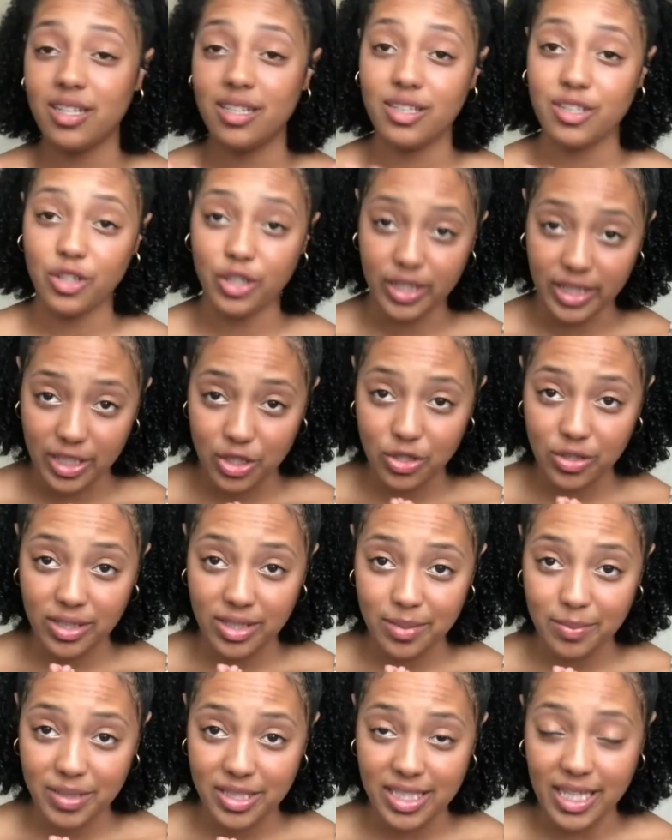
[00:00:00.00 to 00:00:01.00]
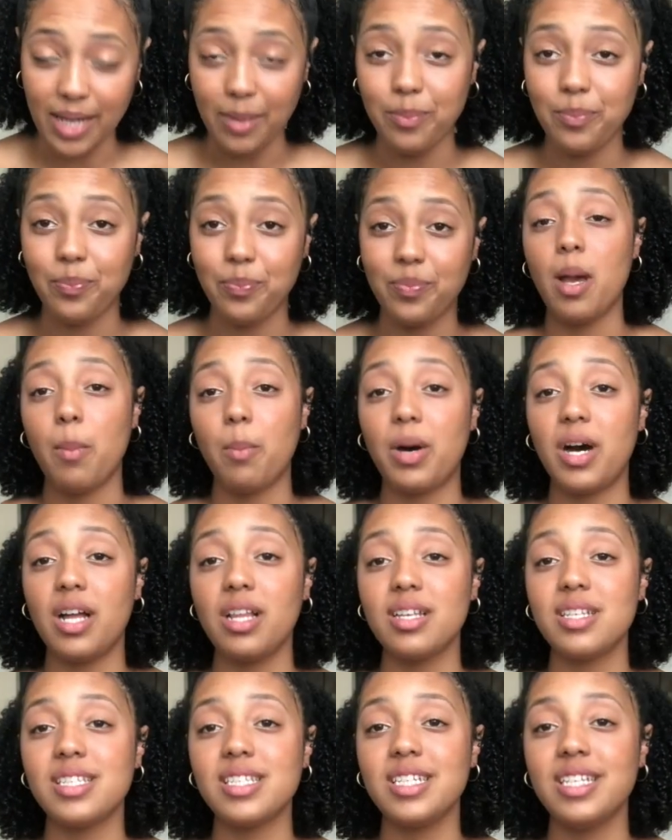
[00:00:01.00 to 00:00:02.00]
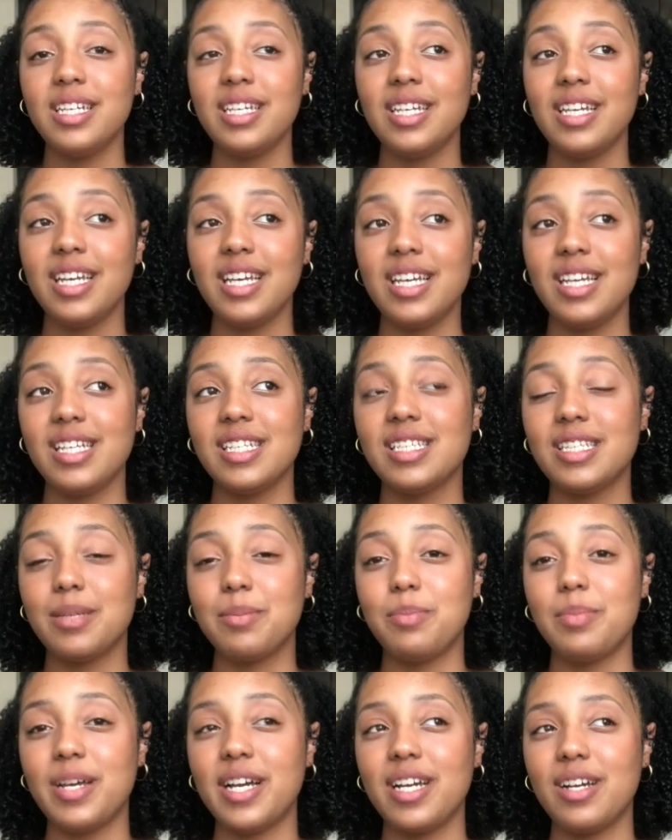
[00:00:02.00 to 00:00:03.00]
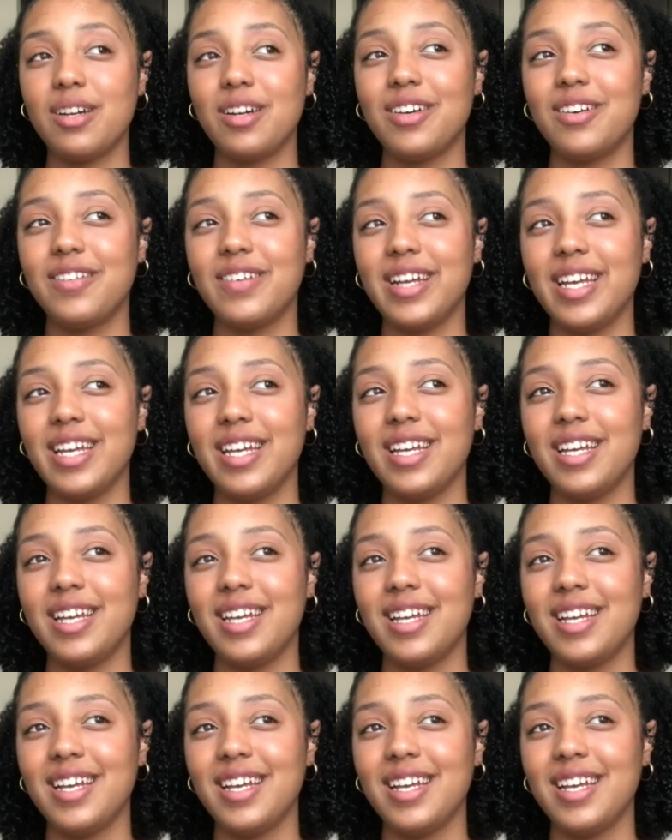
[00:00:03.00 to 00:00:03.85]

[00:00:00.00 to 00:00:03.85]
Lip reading: You're gonna treat them the same. Policy is the best. Oh wait.